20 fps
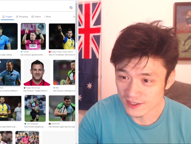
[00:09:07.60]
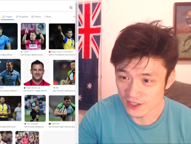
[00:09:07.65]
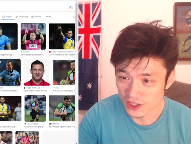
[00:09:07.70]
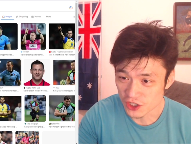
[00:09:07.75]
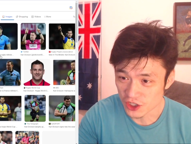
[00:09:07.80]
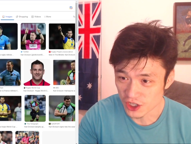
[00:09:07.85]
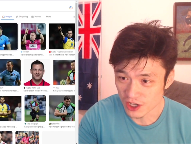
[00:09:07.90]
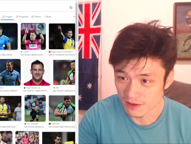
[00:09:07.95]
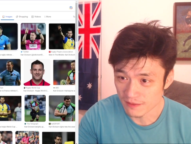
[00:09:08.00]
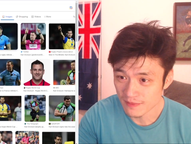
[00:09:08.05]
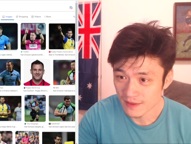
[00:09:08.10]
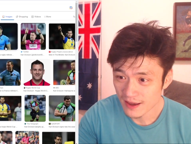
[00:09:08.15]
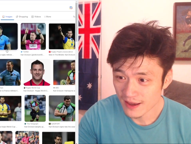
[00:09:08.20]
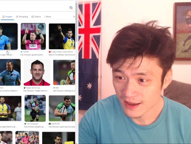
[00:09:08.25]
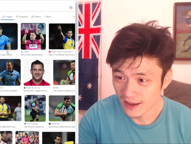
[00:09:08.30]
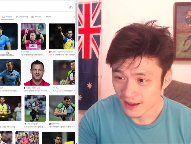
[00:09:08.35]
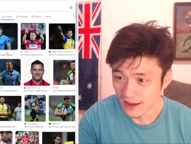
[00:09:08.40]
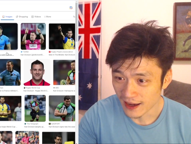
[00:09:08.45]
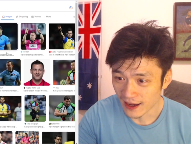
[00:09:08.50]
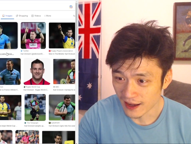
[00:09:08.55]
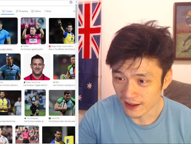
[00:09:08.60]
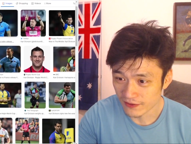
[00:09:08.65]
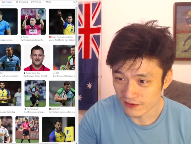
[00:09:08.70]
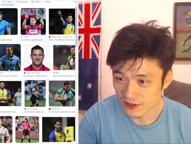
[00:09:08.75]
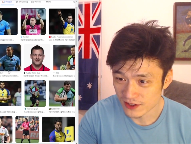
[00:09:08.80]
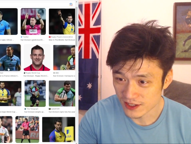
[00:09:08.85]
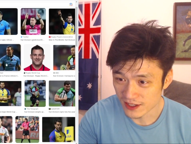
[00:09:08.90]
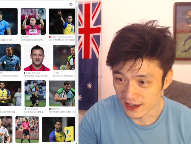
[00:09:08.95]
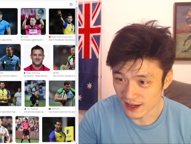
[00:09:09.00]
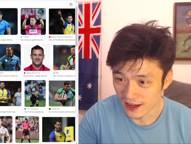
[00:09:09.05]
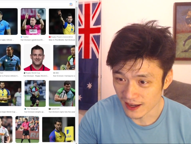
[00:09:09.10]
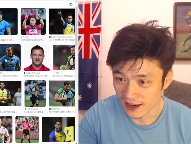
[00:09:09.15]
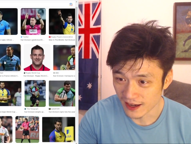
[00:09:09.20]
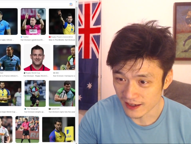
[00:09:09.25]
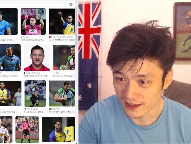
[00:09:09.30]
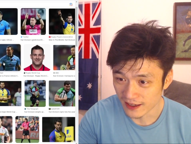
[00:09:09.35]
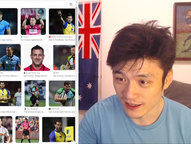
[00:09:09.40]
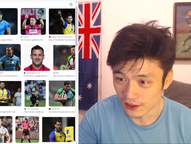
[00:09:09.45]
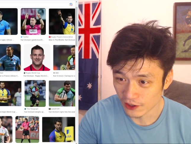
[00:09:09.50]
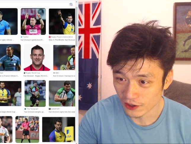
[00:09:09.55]
gym. And
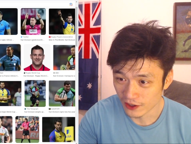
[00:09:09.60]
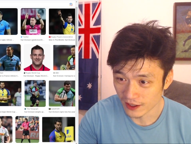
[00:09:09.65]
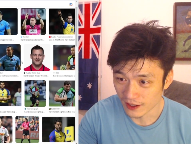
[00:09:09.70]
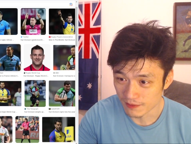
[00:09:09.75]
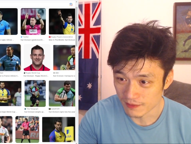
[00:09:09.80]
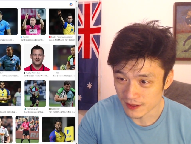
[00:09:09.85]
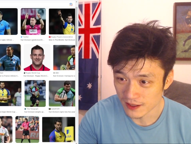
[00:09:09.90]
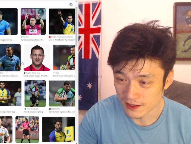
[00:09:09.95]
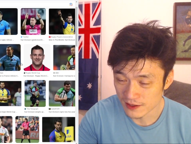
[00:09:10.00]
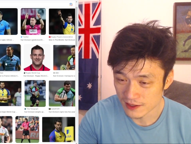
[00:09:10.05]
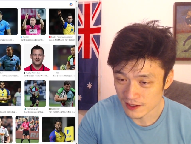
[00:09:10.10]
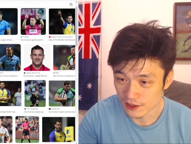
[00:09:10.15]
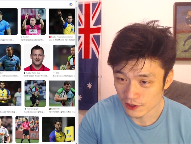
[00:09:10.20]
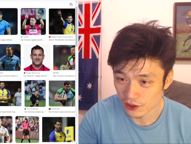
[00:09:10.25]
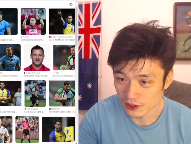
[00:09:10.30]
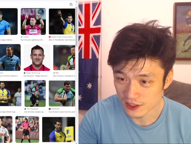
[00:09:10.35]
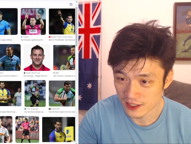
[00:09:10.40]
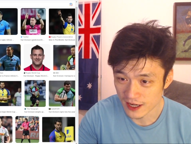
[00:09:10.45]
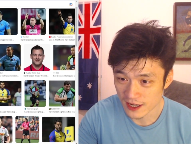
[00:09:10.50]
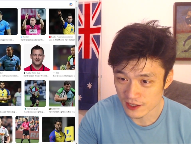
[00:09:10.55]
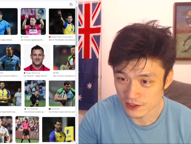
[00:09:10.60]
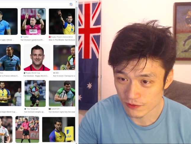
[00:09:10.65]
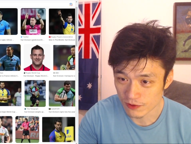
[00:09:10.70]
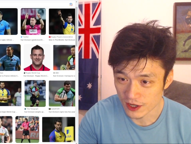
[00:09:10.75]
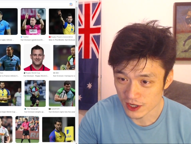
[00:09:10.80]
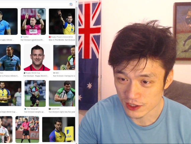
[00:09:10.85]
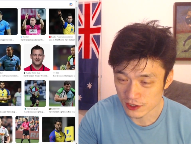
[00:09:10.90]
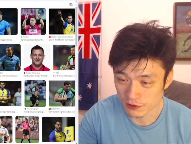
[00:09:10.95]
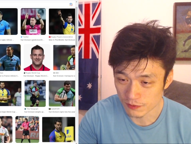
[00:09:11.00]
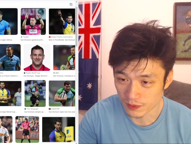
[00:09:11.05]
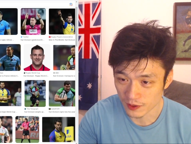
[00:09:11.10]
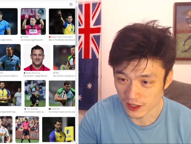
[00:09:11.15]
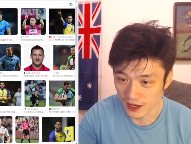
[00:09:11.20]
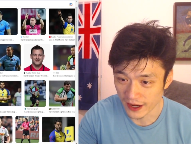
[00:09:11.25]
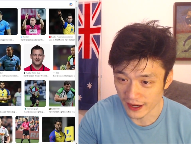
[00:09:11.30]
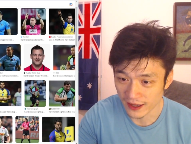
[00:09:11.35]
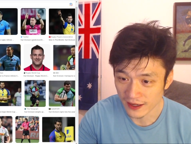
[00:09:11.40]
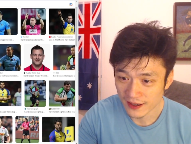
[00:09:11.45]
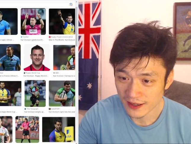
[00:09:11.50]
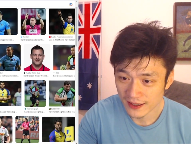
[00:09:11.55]
look at him. He looks like he's ready to
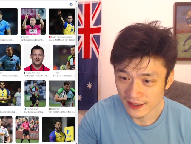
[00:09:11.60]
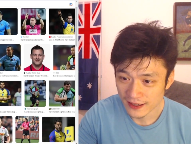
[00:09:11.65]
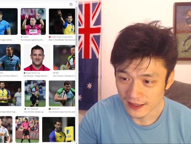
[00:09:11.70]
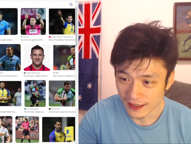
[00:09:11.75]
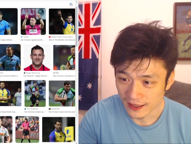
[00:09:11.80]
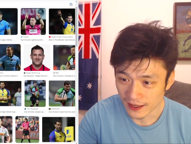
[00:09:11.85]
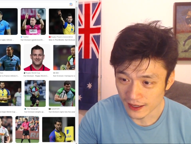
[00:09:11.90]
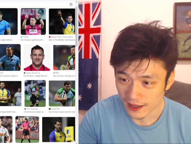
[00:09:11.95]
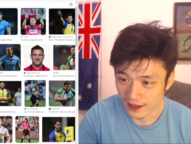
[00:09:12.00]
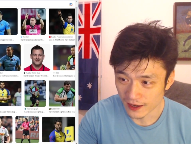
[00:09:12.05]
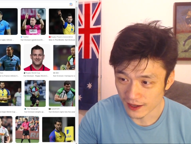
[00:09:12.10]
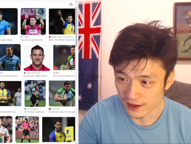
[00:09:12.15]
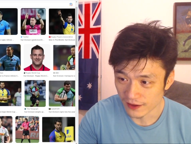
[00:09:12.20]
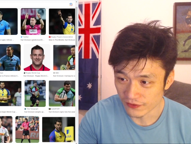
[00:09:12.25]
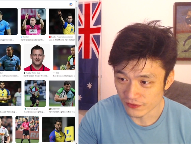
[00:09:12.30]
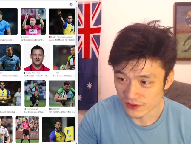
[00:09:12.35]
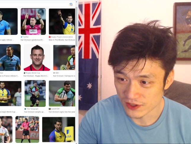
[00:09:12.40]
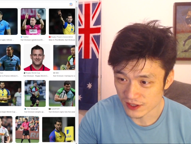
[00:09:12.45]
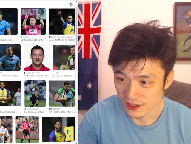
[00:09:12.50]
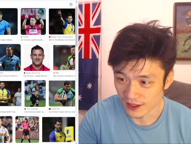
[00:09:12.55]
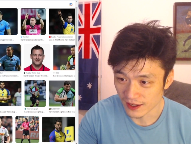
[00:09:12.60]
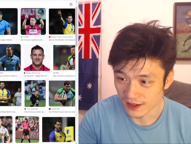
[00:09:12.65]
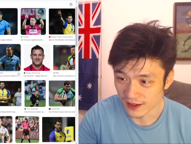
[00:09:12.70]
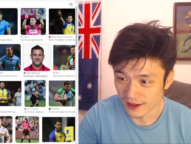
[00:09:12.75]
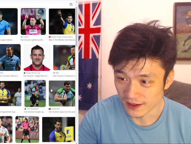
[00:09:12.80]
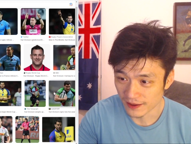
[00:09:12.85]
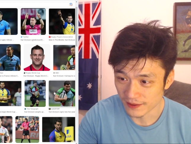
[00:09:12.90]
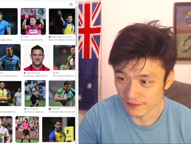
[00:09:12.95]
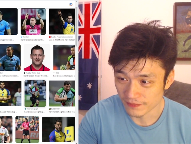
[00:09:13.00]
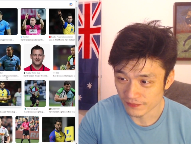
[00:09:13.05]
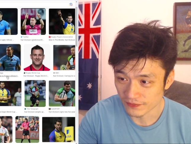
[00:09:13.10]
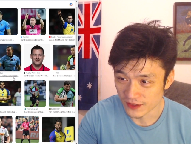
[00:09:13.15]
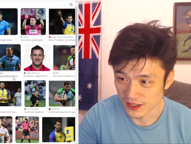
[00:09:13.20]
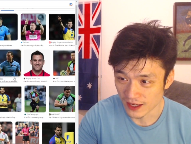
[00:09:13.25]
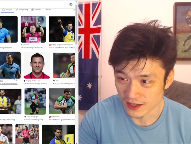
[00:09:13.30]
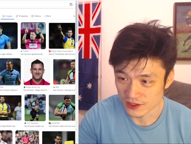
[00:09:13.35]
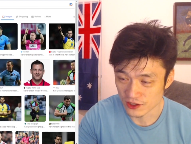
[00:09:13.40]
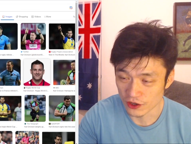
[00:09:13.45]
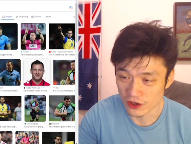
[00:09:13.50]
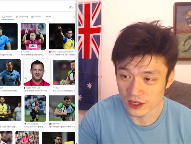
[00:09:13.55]
play. So
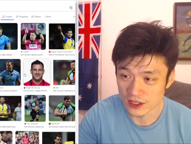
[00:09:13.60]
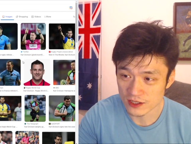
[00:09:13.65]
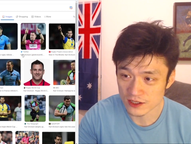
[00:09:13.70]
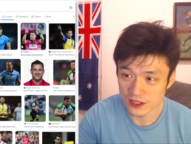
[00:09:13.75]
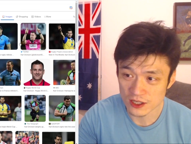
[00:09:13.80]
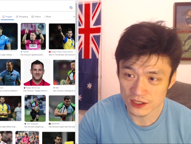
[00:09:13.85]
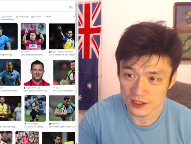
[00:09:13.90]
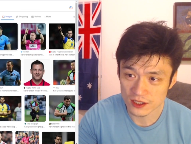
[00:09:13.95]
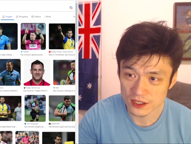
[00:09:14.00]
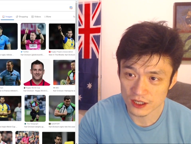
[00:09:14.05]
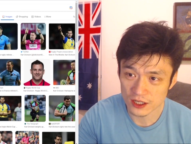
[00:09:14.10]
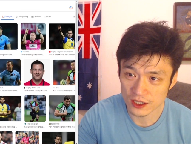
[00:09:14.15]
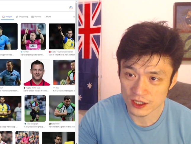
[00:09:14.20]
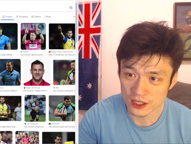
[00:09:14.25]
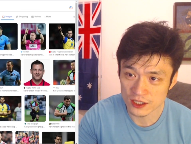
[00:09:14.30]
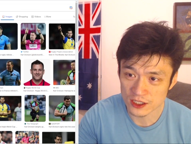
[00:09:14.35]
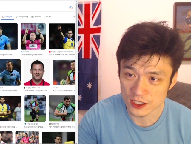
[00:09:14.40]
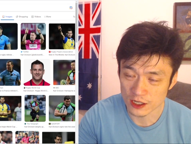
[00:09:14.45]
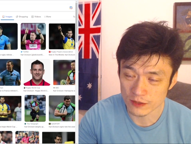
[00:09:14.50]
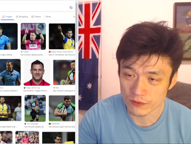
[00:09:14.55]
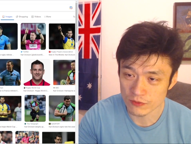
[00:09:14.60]
he's going to be